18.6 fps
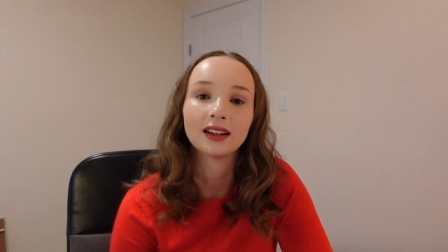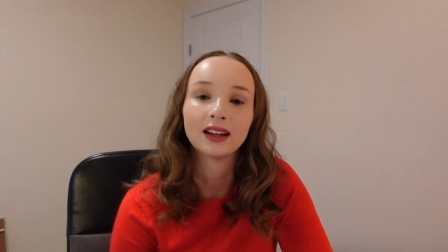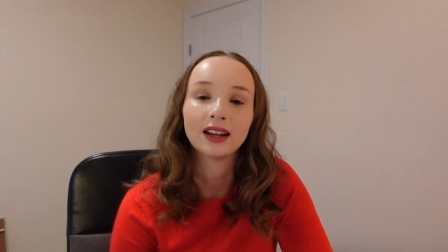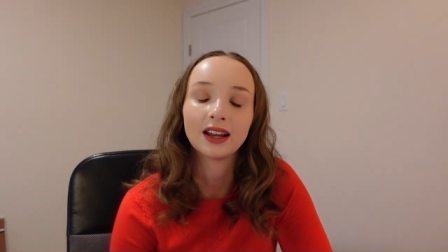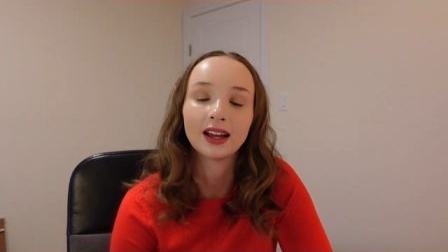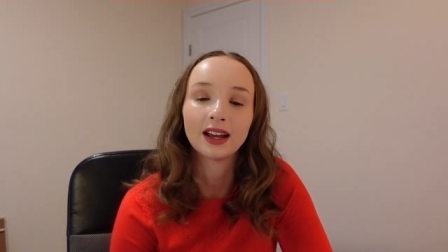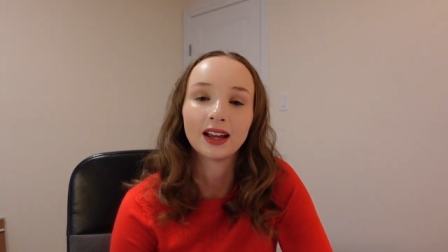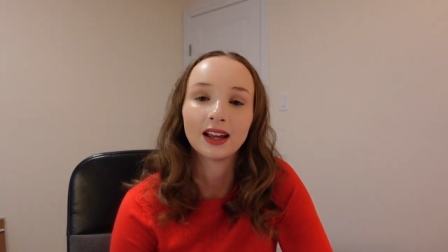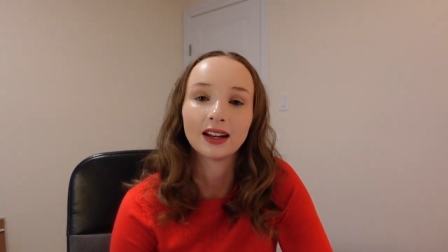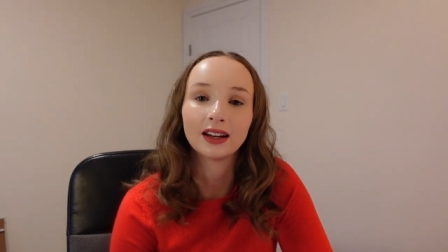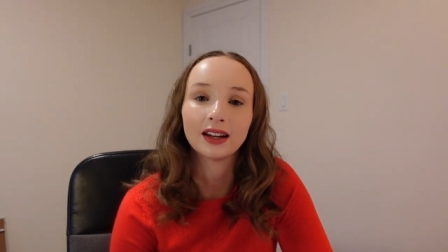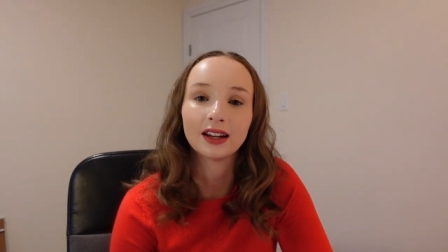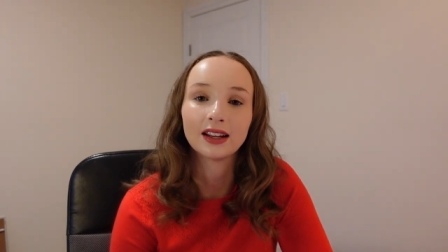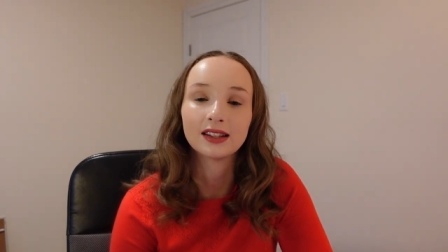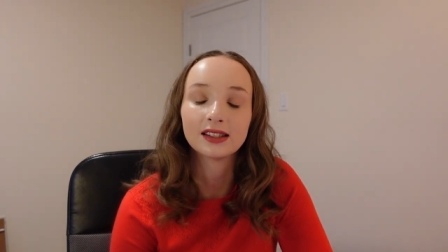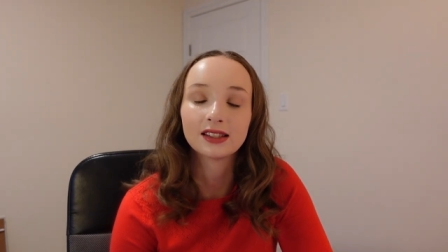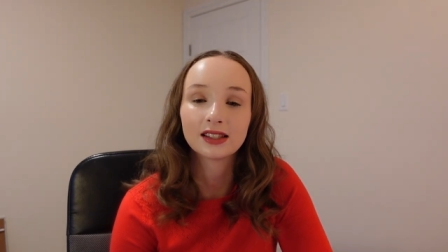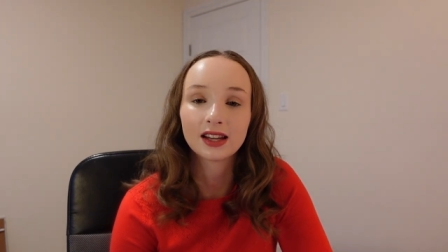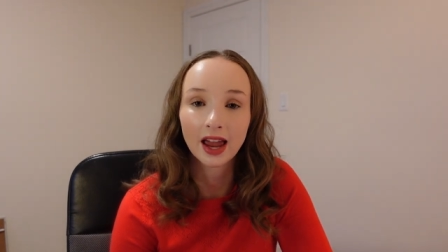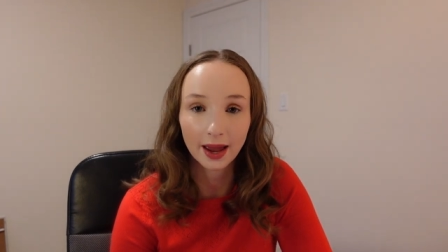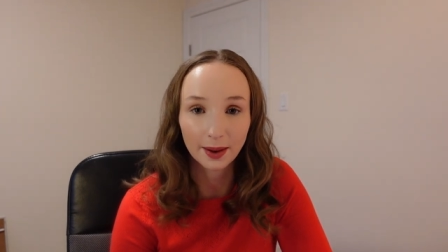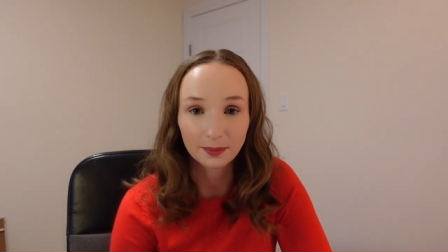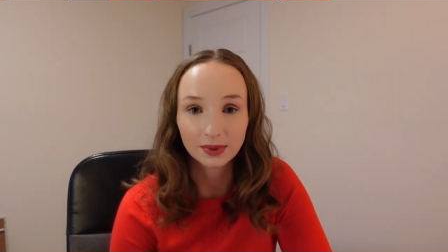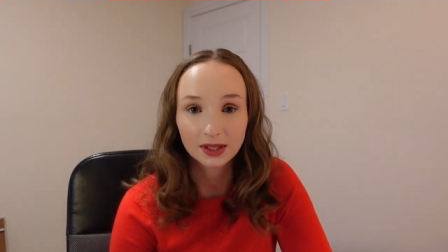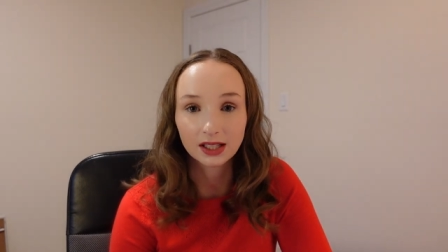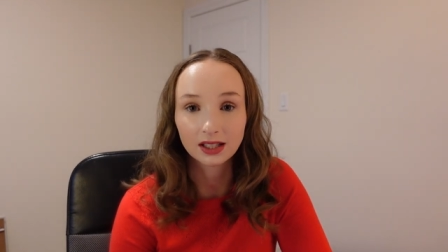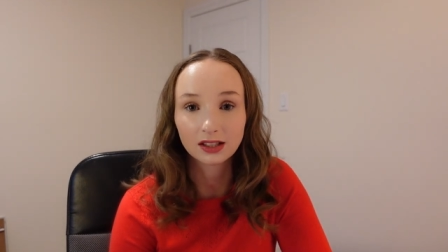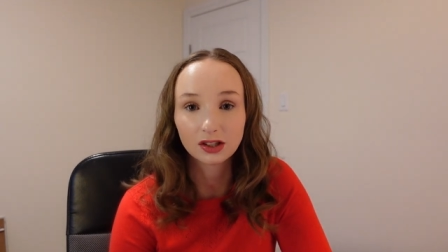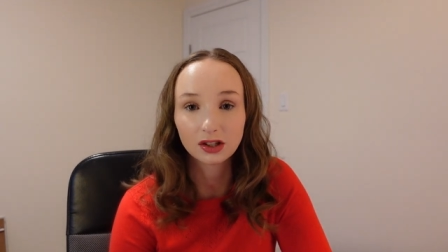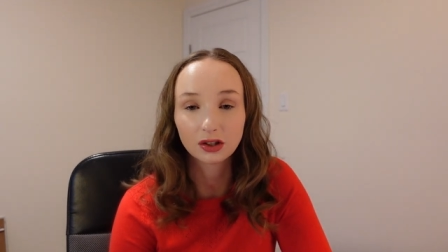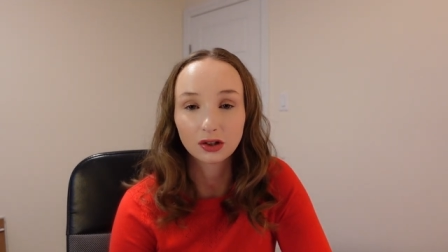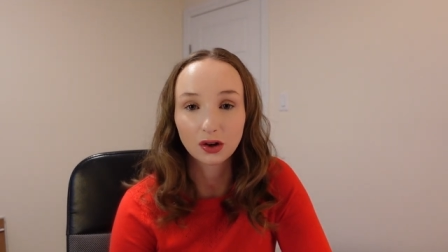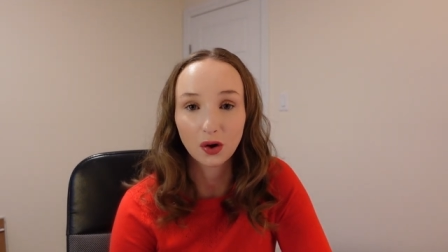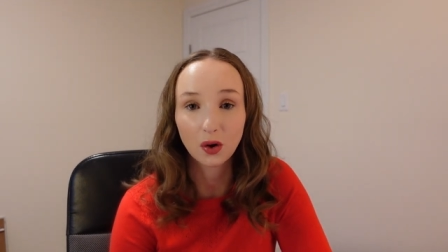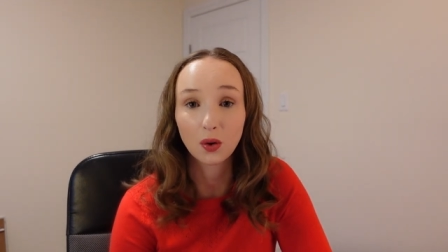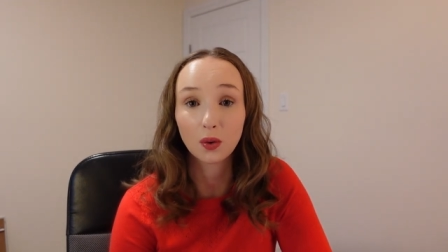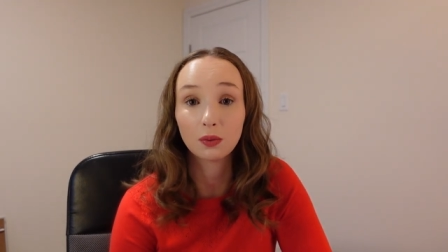it is tempting to
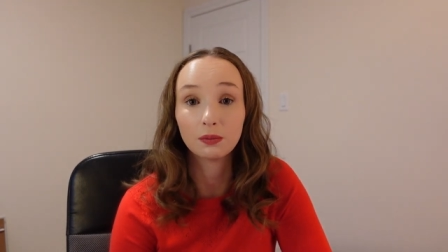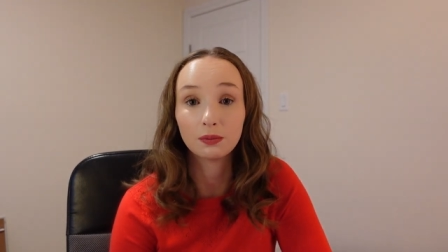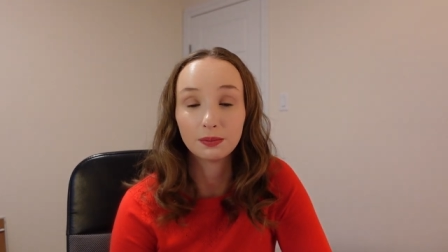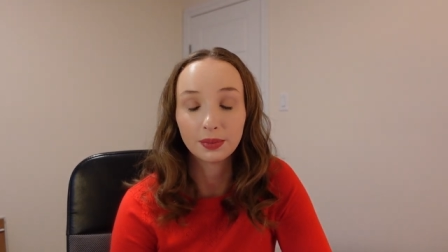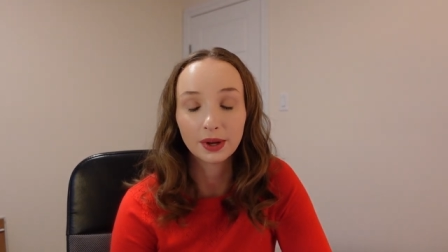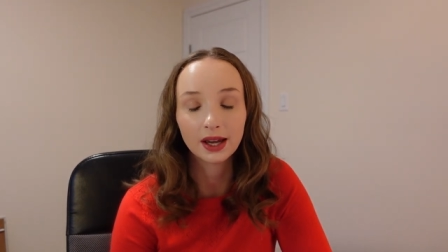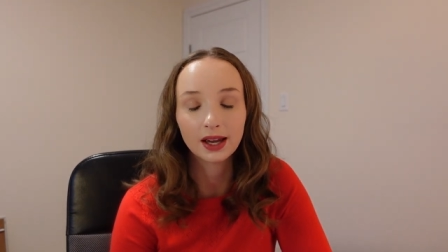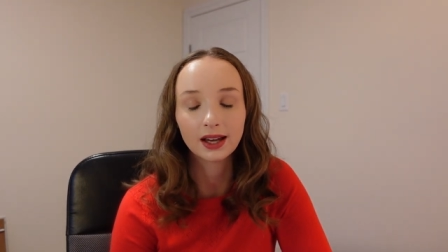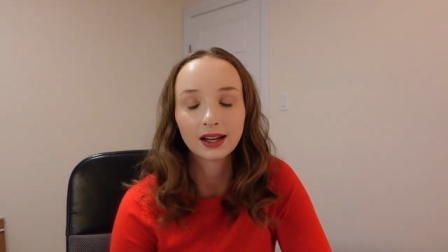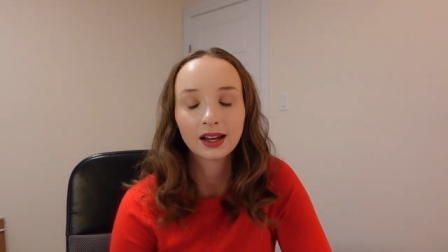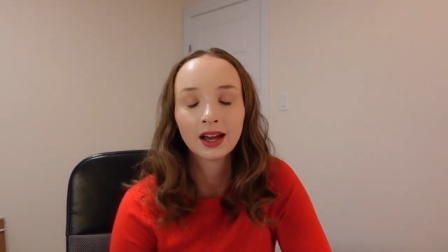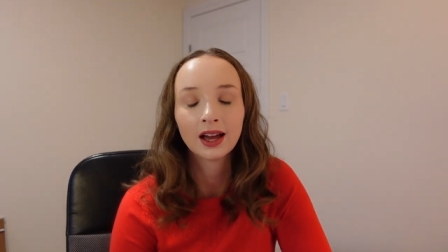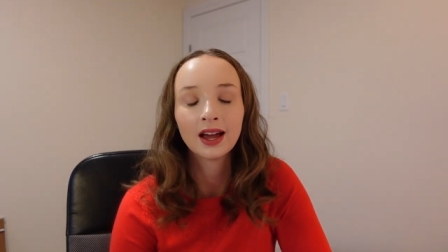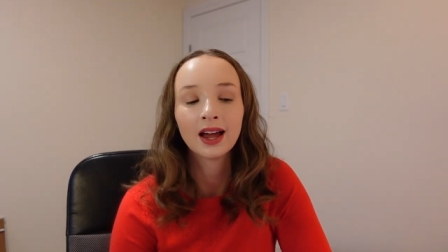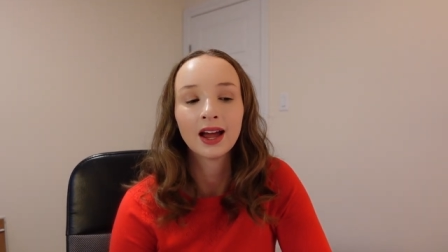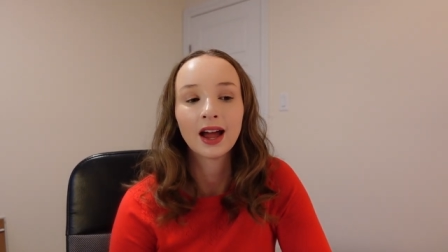go big